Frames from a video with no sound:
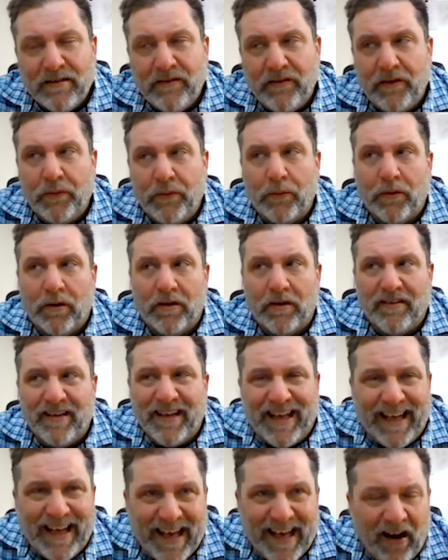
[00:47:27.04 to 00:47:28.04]
to
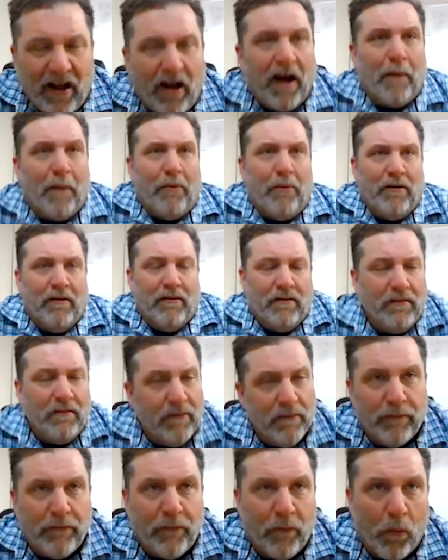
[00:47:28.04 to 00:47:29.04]
get up
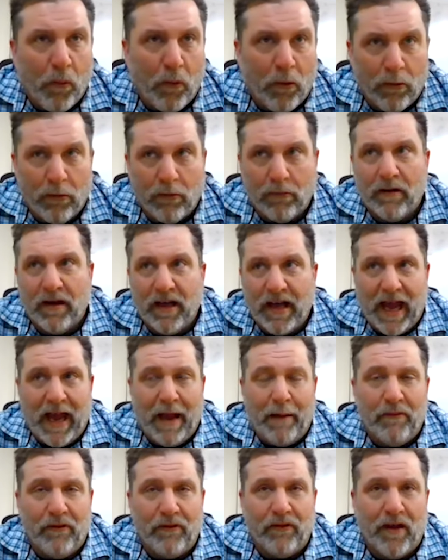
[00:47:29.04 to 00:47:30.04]
for
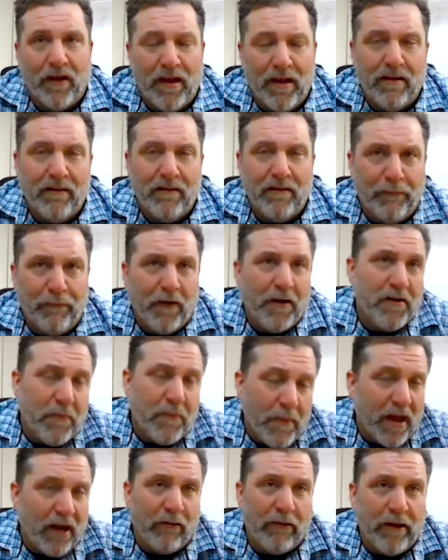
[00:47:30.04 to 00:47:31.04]
games that
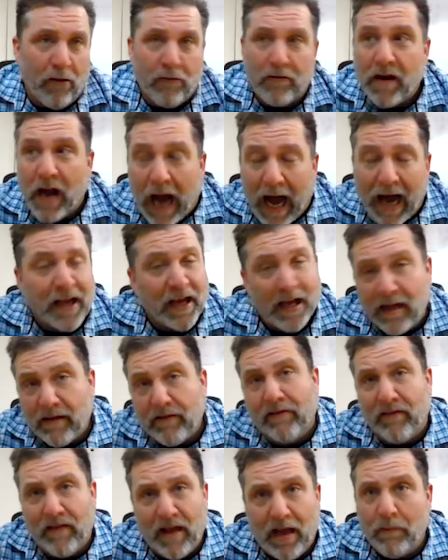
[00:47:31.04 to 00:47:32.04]
fundamentally are not
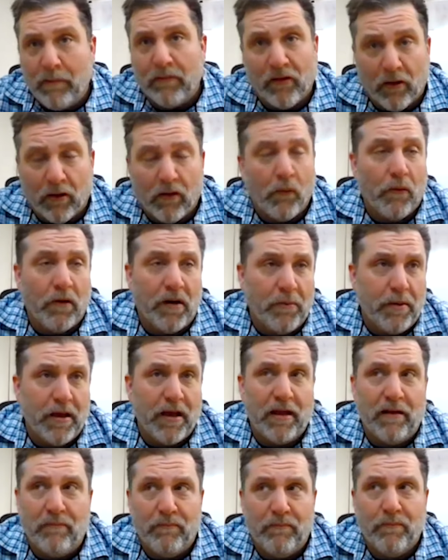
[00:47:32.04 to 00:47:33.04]
against teams they're going to
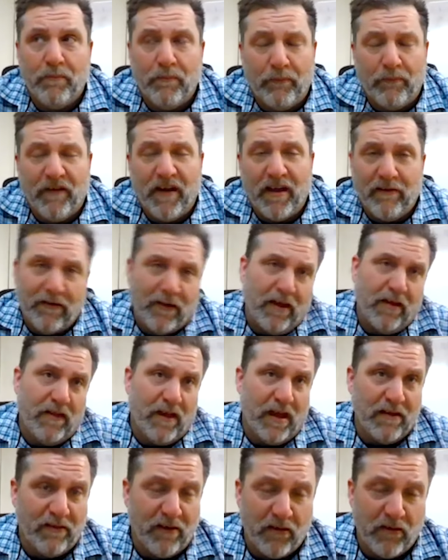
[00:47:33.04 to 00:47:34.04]
be facing in the
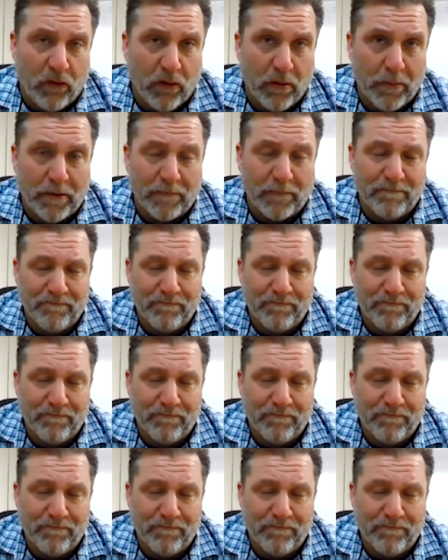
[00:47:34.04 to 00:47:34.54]
NCAA tournament.